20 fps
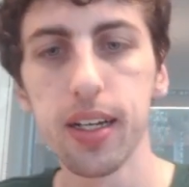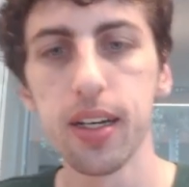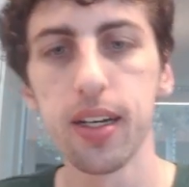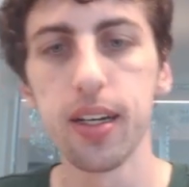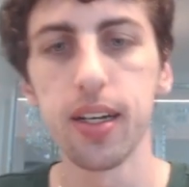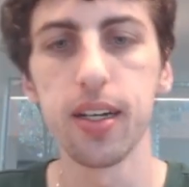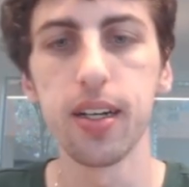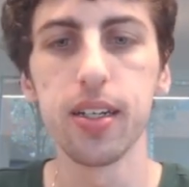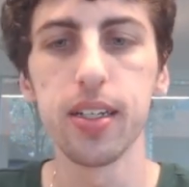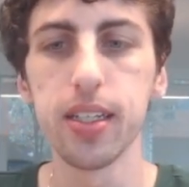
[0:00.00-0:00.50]

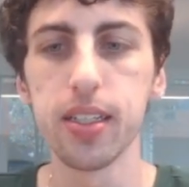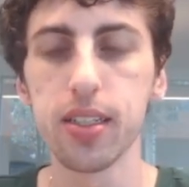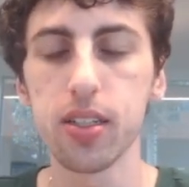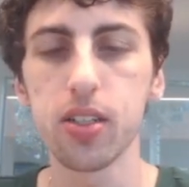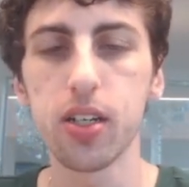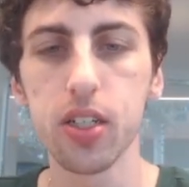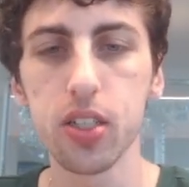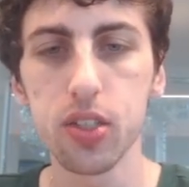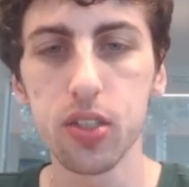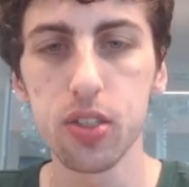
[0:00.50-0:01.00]
It
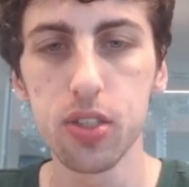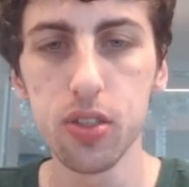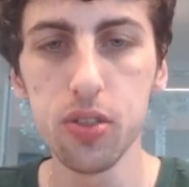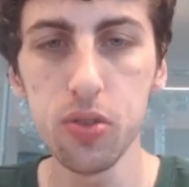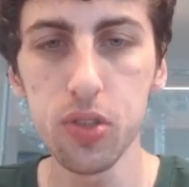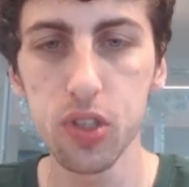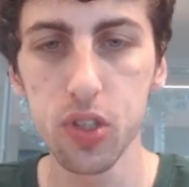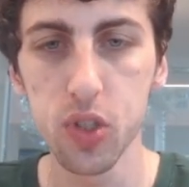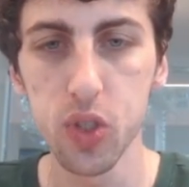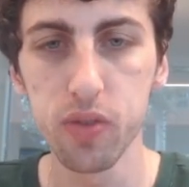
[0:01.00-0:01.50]
costs
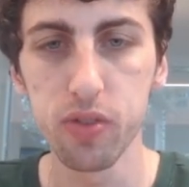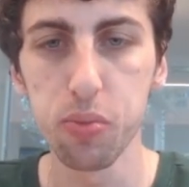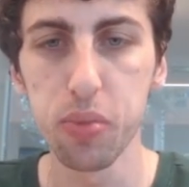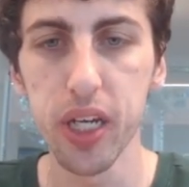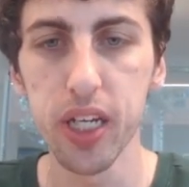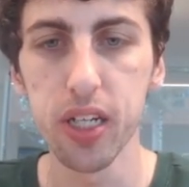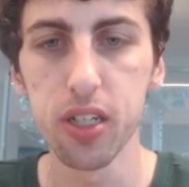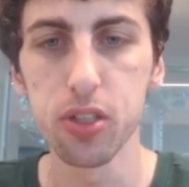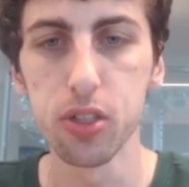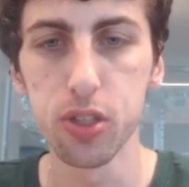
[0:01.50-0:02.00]
2, so you have to
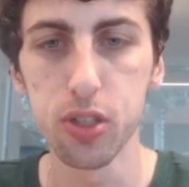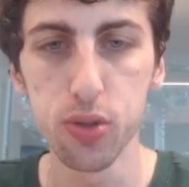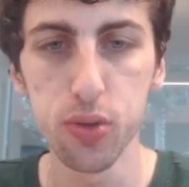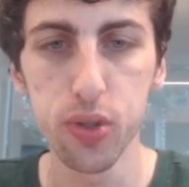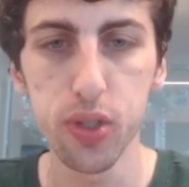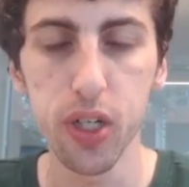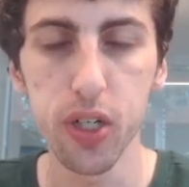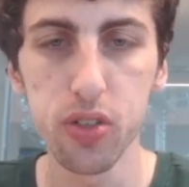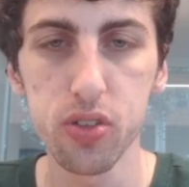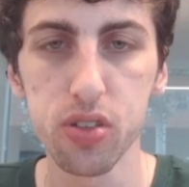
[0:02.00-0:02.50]
banish 2
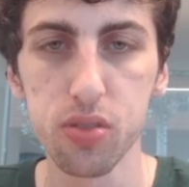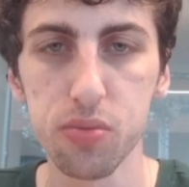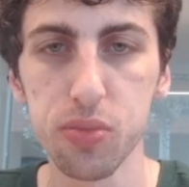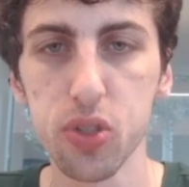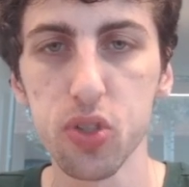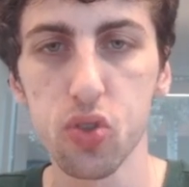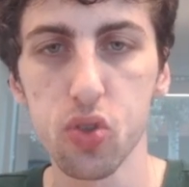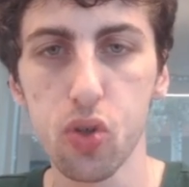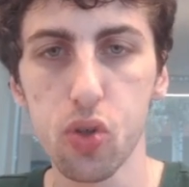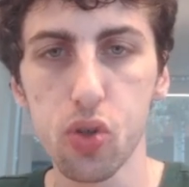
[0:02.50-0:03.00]
cards from
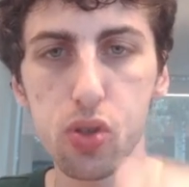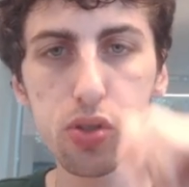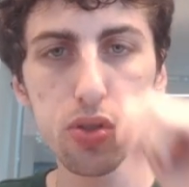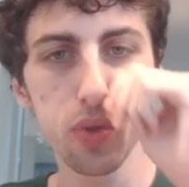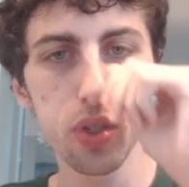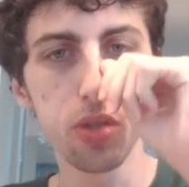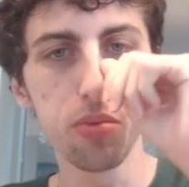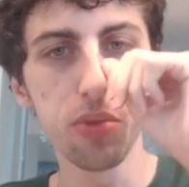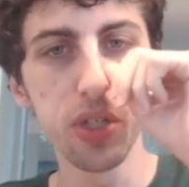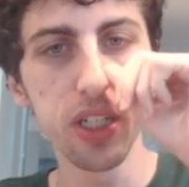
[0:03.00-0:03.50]
your soul
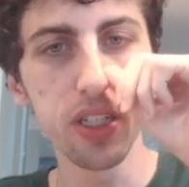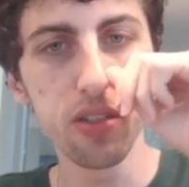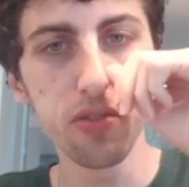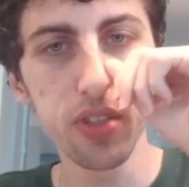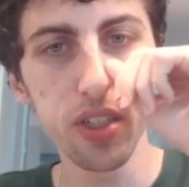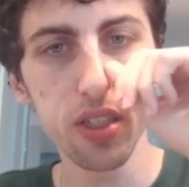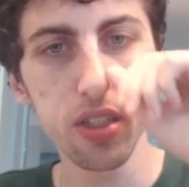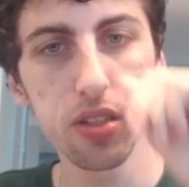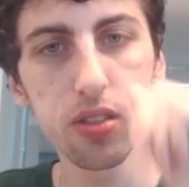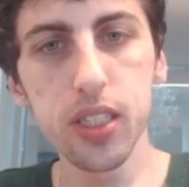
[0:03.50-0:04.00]
with Beacon of
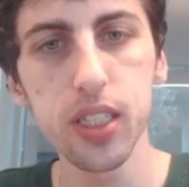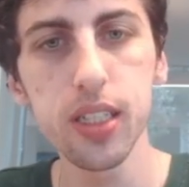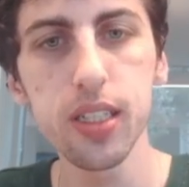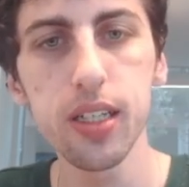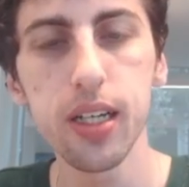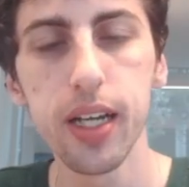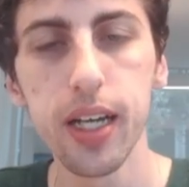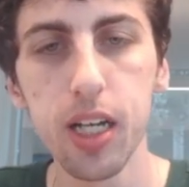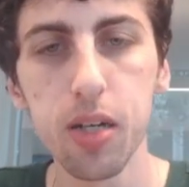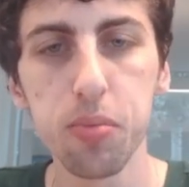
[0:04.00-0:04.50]
Victory,
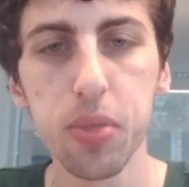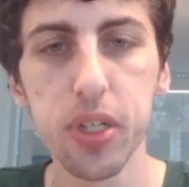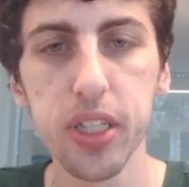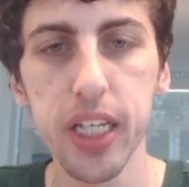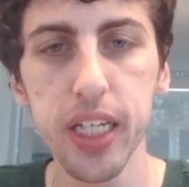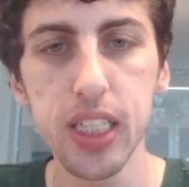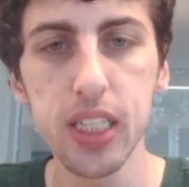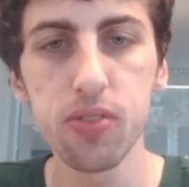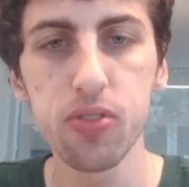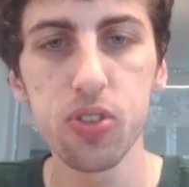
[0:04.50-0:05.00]
but
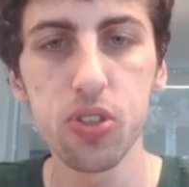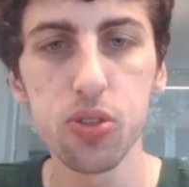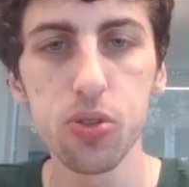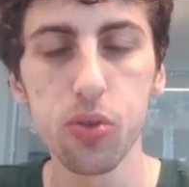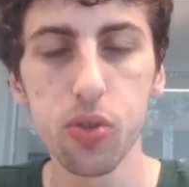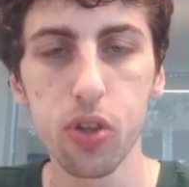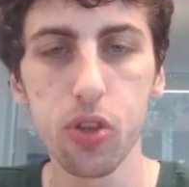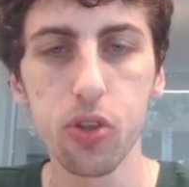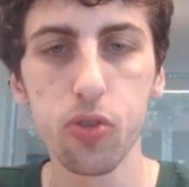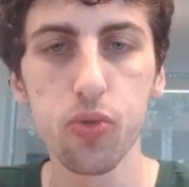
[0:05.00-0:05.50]
that gives
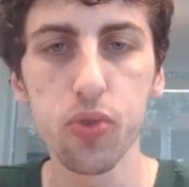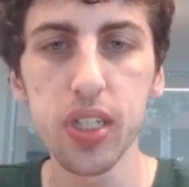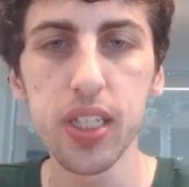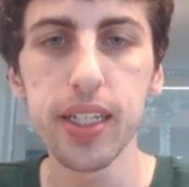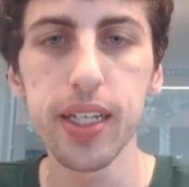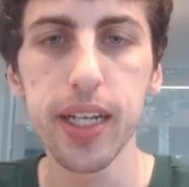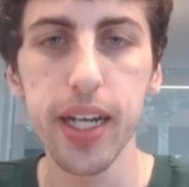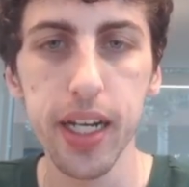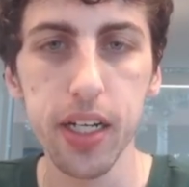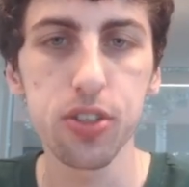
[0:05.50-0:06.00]
you
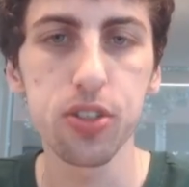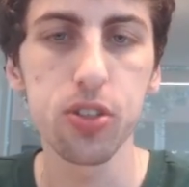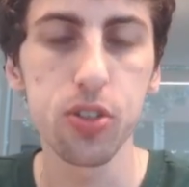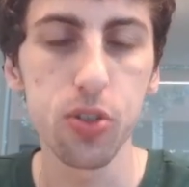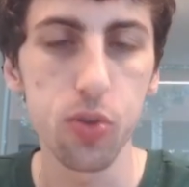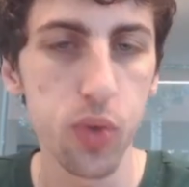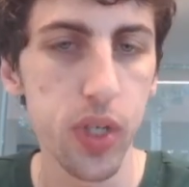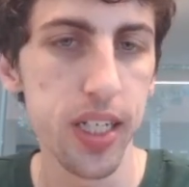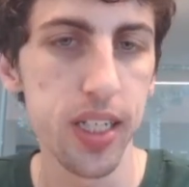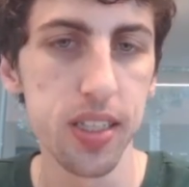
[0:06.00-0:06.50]
3 extra
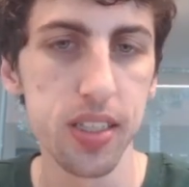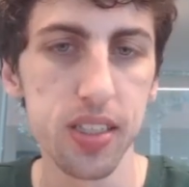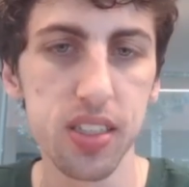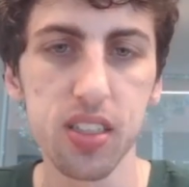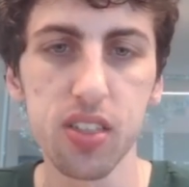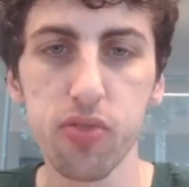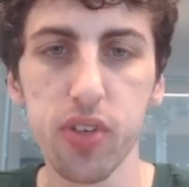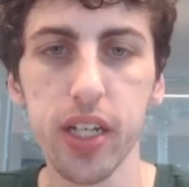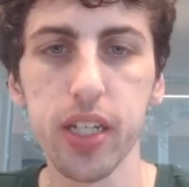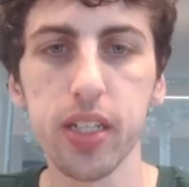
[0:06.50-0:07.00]
ways
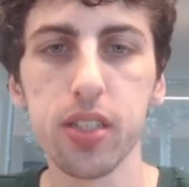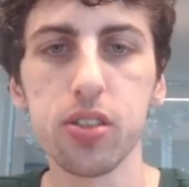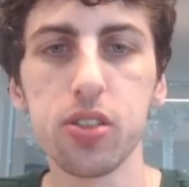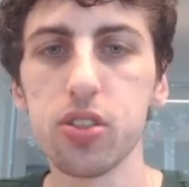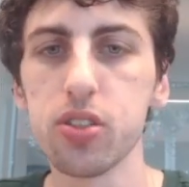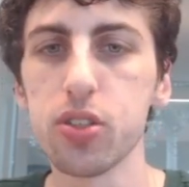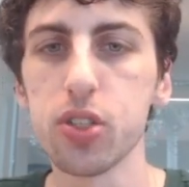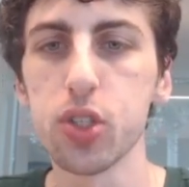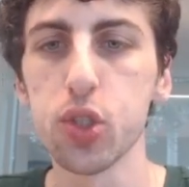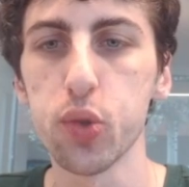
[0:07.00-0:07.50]
to find
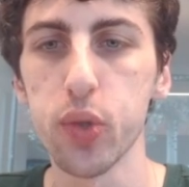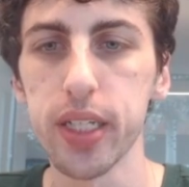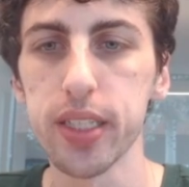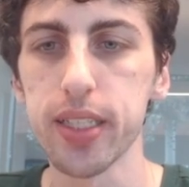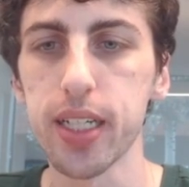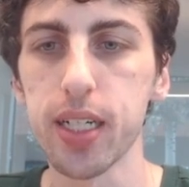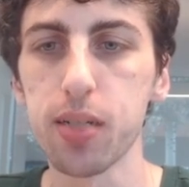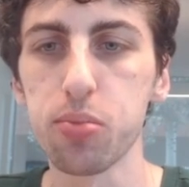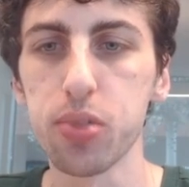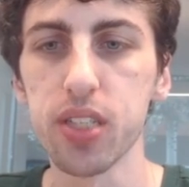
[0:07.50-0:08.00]
your Great
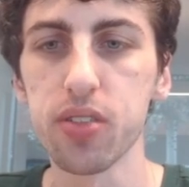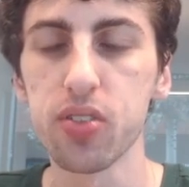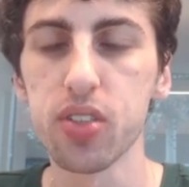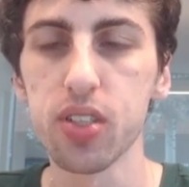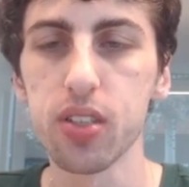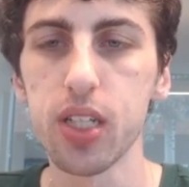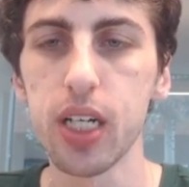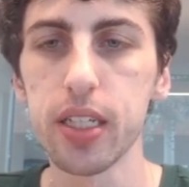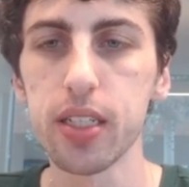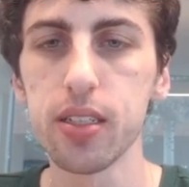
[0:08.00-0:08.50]
Library of
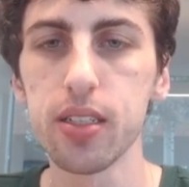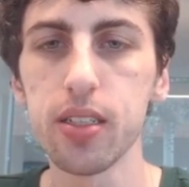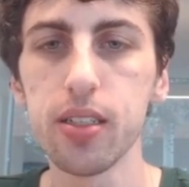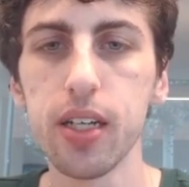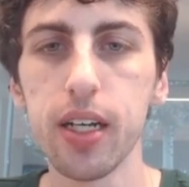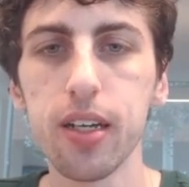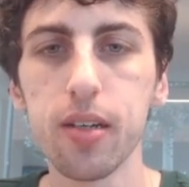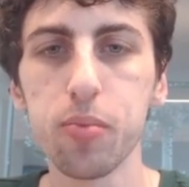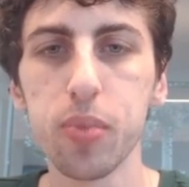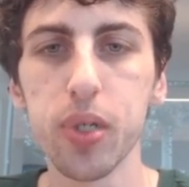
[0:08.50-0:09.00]
Solana,
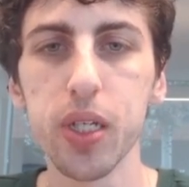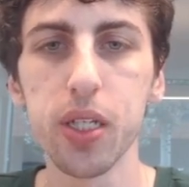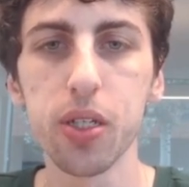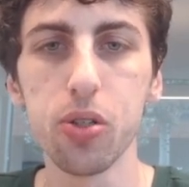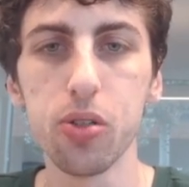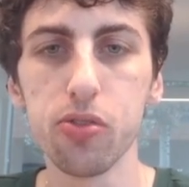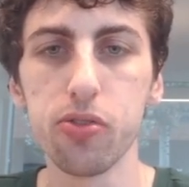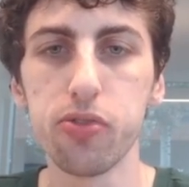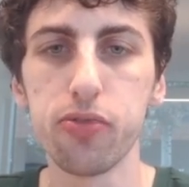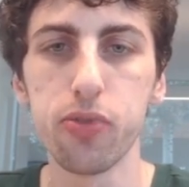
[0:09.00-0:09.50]
meaning
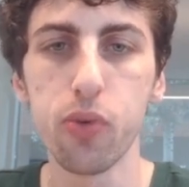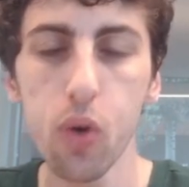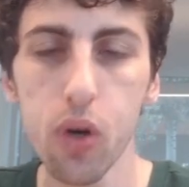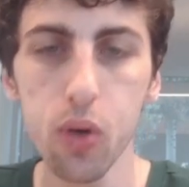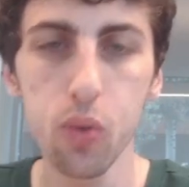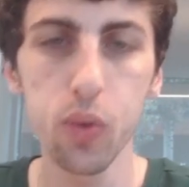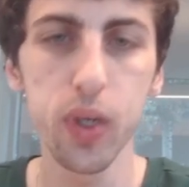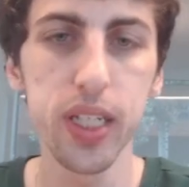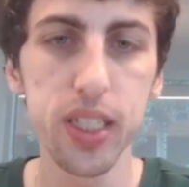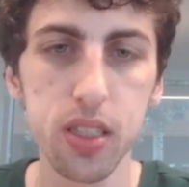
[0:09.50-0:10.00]
you have
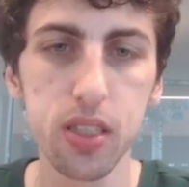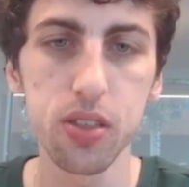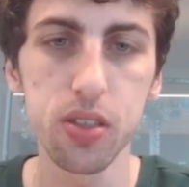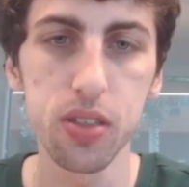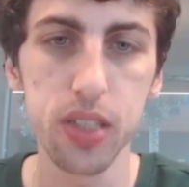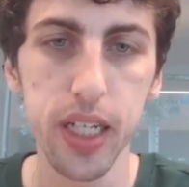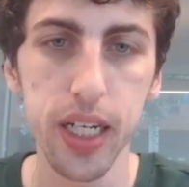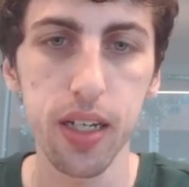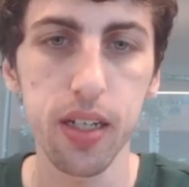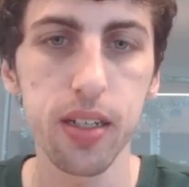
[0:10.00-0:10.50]
4 ways in your
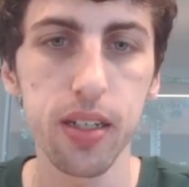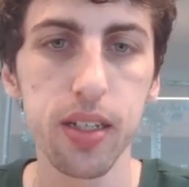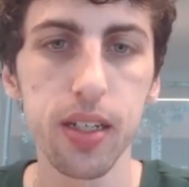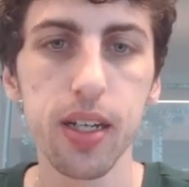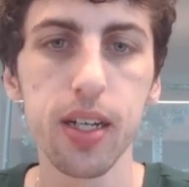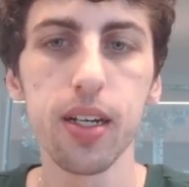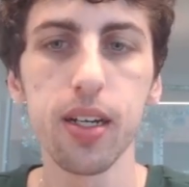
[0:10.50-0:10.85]
deck,